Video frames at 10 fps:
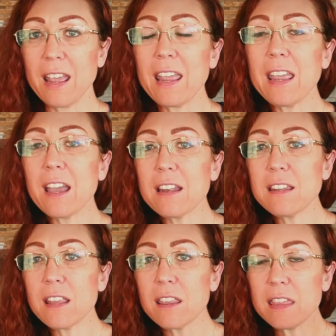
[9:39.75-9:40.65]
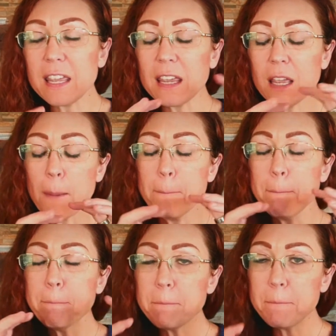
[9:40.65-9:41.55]
and the
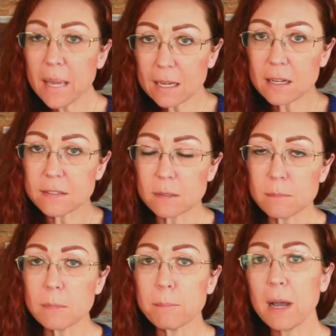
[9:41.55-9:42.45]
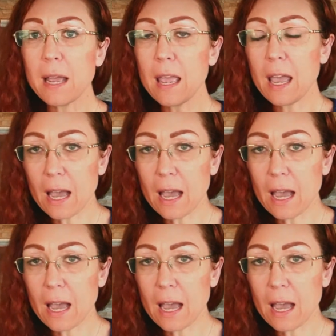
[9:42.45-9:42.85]
mechanism by